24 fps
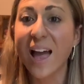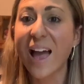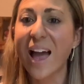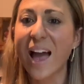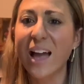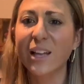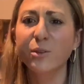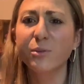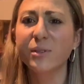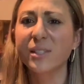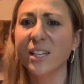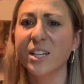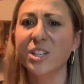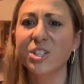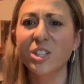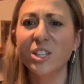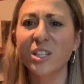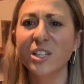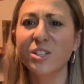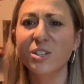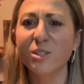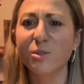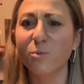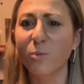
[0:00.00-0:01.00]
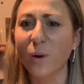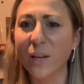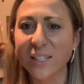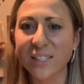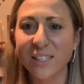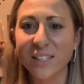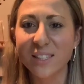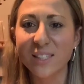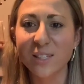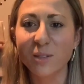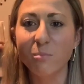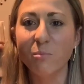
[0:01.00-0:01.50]
and you essentially just
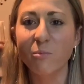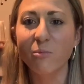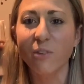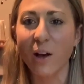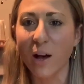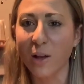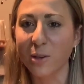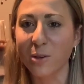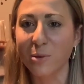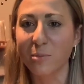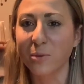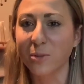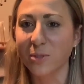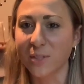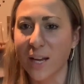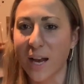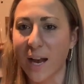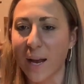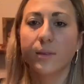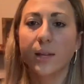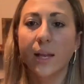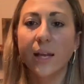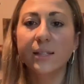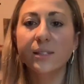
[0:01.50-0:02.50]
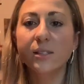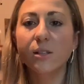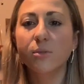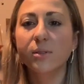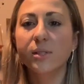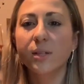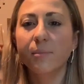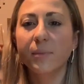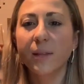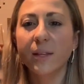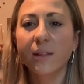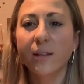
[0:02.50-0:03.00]
wasted some valuable time. And so
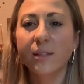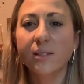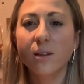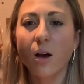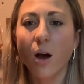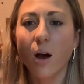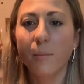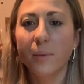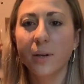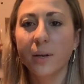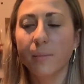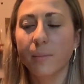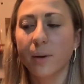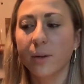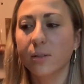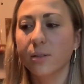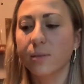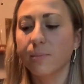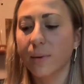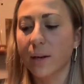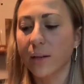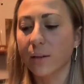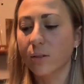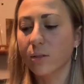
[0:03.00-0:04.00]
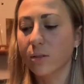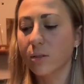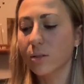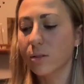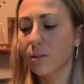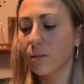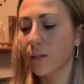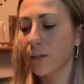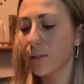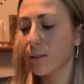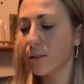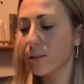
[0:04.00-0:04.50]
something that's common amongst medical
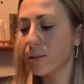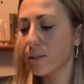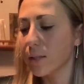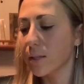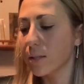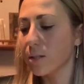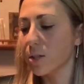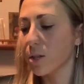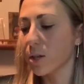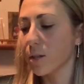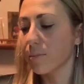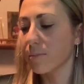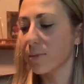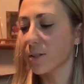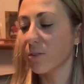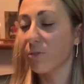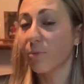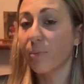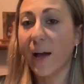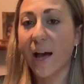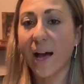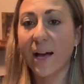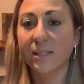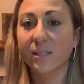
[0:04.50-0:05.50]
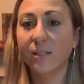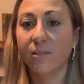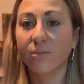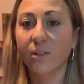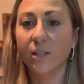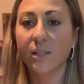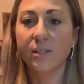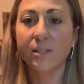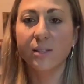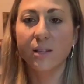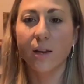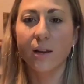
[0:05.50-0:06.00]
students in terms of
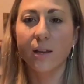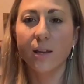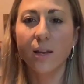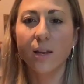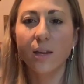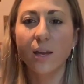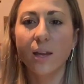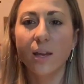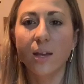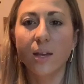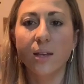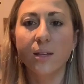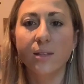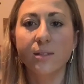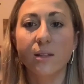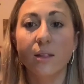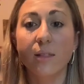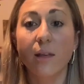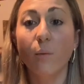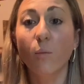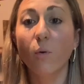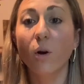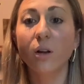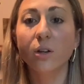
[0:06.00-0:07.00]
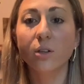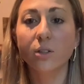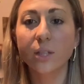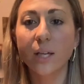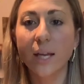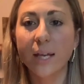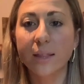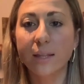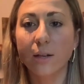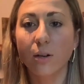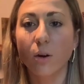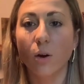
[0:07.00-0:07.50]
passively studying is they want to
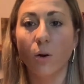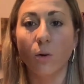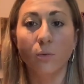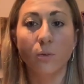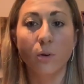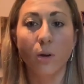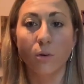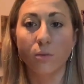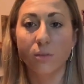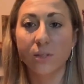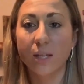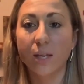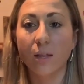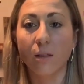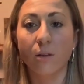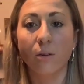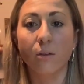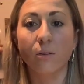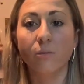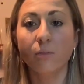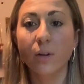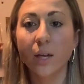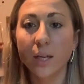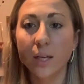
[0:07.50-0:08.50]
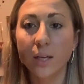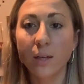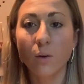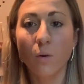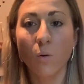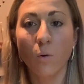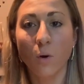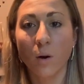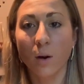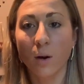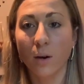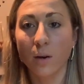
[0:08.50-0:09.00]
create their own notes, either written
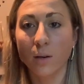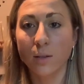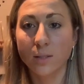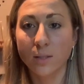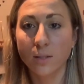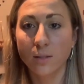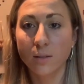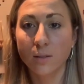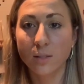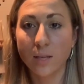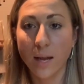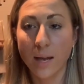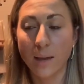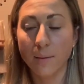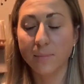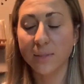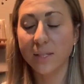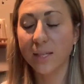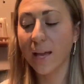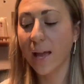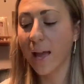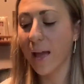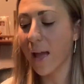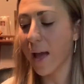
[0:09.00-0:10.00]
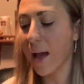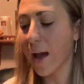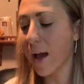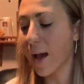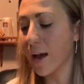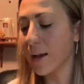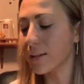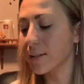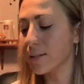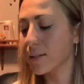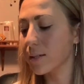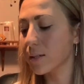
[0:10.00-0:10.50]
or typed.
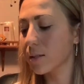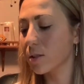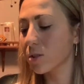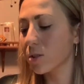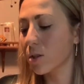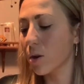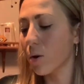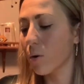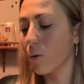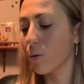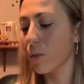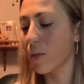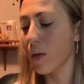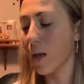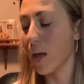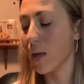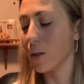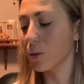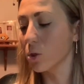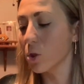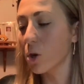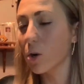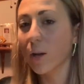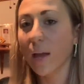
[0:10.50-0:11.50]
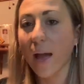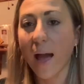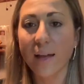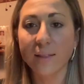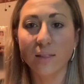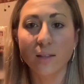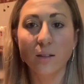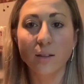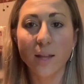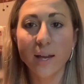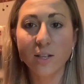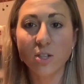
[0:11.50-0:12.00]
And so they look at
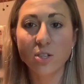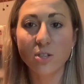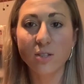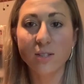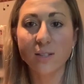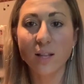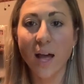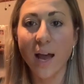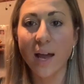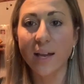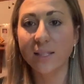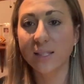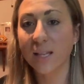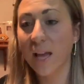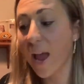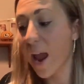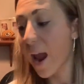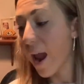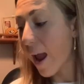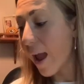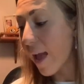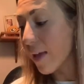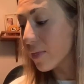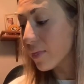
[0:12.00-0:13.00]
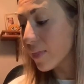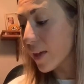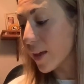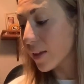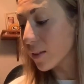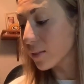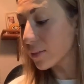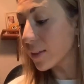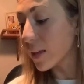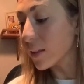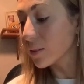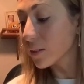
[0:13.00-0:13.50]
the lecture slides and
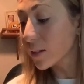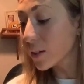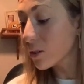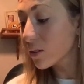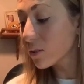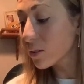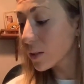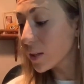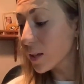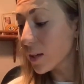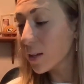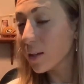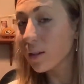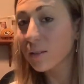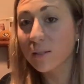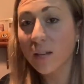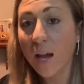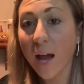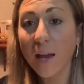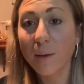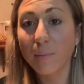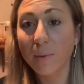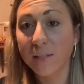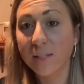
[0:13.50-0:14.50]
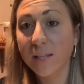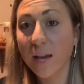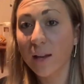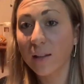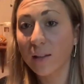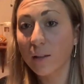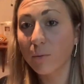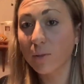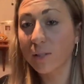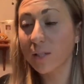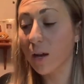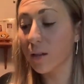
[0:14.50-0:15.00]
they literally type
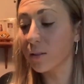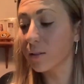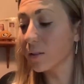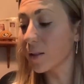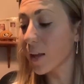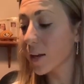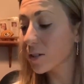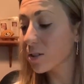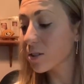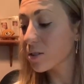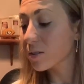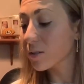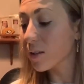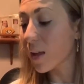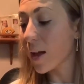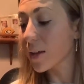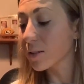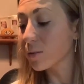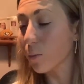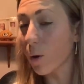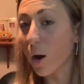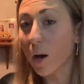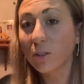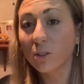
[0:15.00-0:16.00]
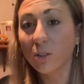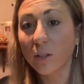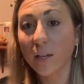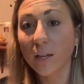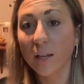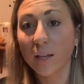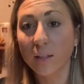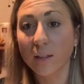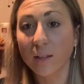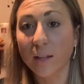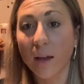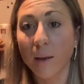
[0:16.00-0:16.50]
exactly what's on the lecture slides while
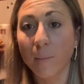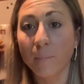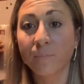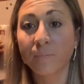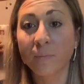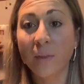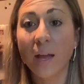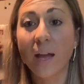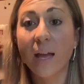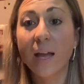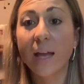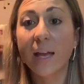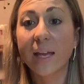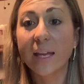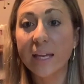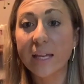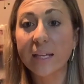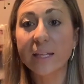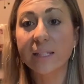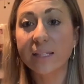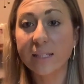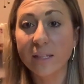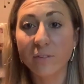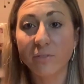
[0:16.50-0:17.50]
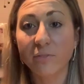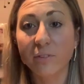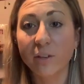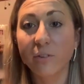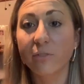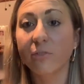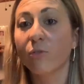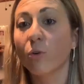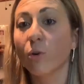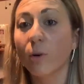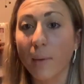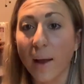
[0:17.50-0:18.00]
looking at them in a different
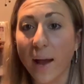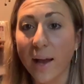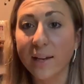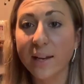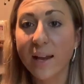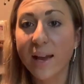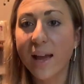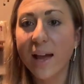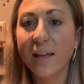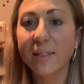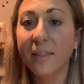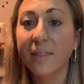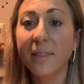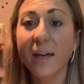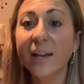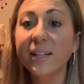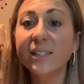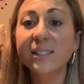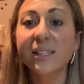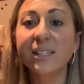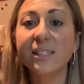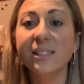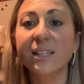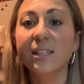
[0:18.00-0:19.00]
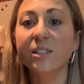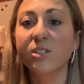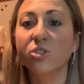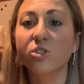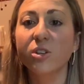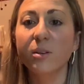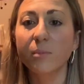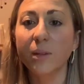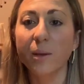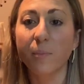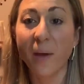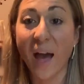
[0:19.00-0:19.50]
format. And that's
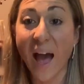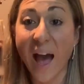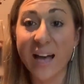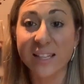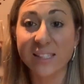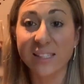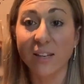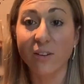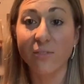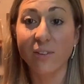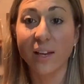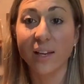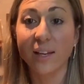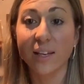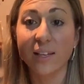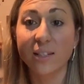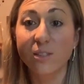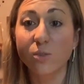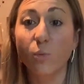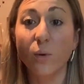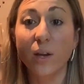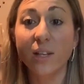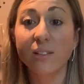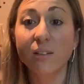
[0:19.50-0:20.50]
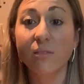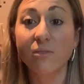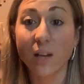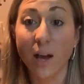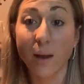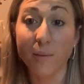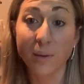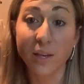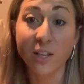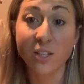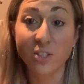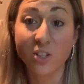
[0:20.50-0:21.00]
extremely passive, and it's a waste of time
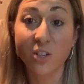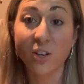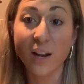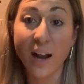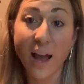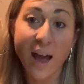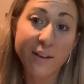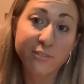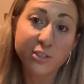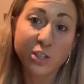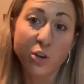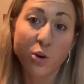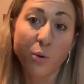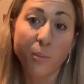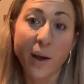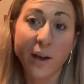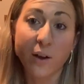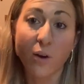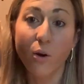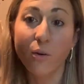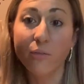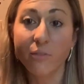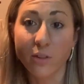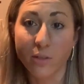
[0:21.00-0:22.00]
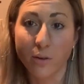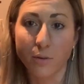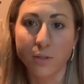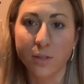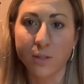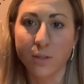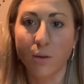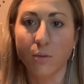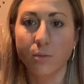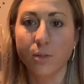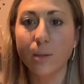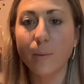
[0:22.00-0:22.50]
because you're going to have to go back over those
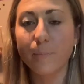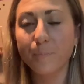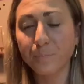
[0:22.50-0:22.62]
notes.